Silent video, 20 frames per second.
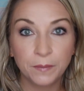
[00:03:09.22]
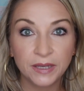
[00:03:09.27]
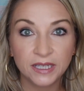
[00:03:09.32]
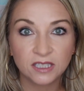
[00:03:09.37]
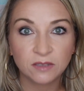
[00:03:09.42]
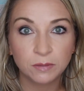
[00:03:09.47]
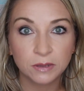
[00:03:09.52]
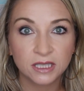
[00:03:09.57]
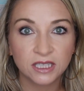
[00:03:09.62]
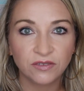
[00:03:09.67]
be
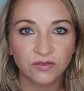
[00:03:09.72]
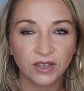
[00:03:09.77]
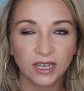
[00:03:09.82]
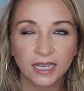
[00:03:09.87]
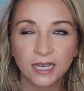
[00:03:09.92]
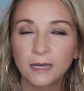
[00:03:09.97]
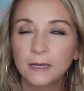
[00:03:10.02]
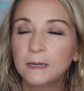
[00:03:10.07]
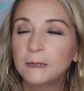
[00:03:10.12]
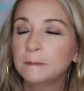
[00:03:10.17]

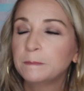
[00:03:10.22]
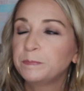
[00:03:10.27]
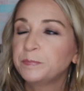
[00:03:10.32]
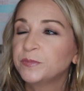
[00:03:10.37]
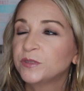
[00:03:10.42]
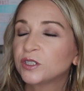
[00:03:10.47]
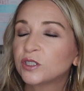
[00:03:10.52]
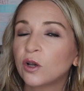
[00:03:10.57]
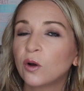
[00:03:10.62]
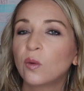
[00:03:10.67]
specific.
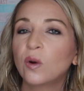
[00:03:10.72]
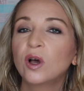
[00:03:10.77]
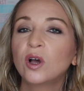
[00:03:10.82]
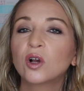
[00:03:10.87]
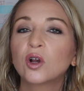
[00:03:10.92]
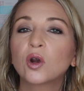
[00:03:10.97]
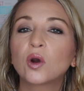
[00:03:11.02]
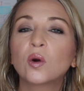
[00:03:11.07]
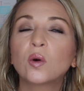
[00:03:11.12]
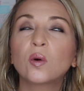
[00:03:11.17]
So
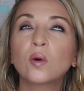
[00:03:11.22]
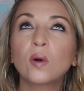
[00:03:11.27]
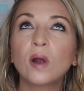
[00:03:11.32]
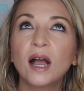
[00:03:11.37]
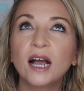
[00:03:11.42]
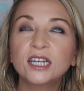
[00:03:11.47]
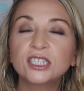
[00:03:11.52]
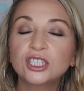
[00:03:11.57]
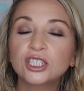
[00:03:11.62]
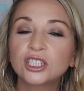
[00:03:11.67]

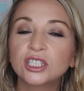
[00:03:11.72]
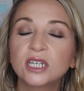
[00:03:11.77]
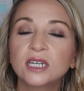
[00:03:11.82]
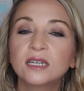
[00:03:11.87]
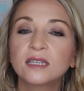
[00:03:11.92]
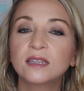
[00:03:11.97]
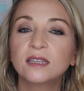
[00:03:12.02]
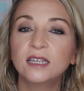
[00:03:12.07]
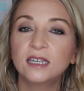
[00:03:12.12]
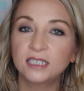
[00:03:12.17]
crush
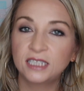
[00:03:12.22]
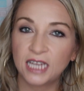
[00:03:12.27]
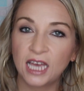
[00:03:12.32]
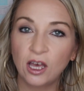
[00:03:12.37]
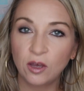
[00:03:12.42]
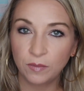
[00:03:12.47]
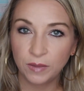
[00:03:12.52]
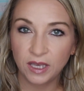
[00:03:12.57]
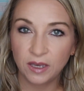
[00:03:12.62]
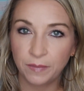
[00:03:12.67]
the
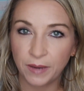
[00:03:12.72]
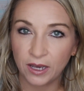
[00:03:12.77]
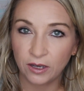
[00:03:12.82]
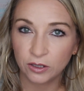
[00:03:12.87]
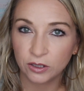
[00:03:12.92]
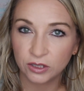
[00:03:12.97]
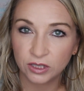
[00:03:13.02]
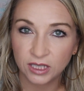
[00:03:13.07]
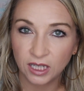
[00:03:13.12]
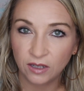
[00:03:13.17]
tell me about
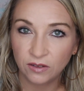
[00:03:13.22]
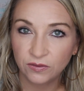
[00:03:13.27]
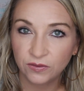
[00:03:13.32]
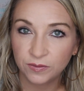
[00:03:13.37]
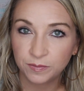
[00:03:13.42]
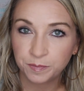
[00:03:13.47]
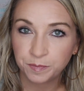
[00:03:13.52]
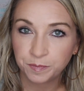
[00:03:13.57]
yourself.